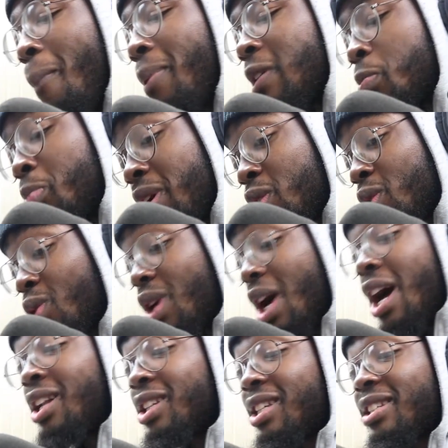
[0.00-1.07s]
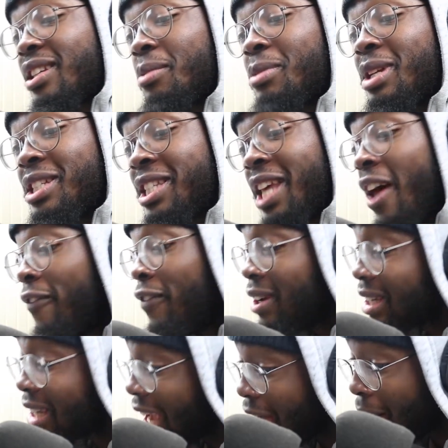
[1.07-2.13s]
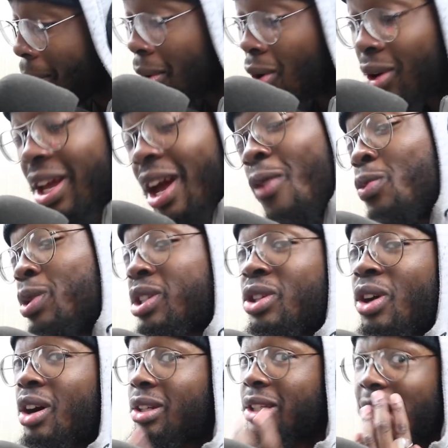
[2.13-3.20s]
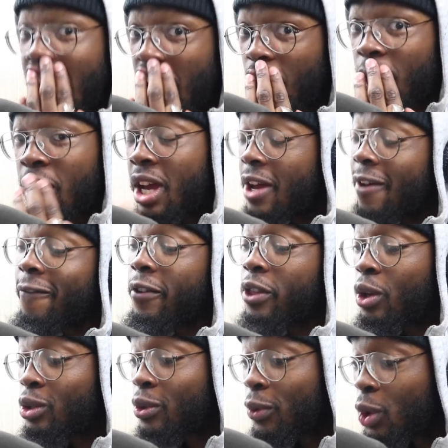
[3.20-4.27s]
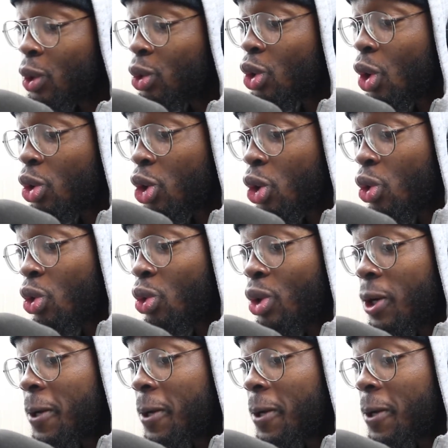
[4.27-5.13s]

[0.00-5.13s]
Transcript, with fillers: bit special, to some Tevin Campbell Can We Talk. Now, for those of you who don't know